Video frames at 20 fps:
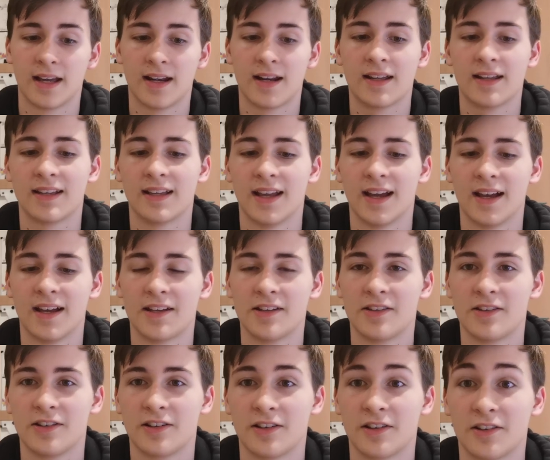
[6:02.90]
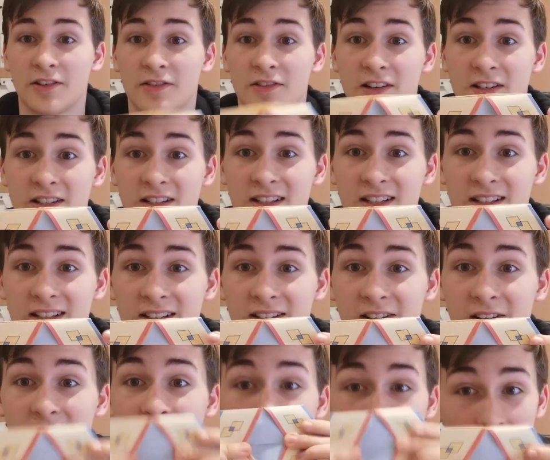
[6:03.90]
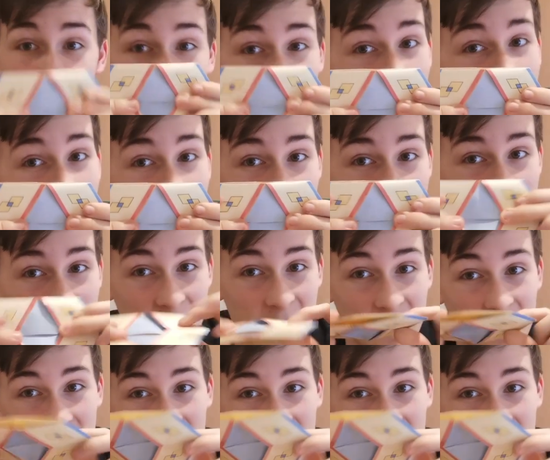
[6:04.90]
get it, yeah, you can crush it on the blue bit.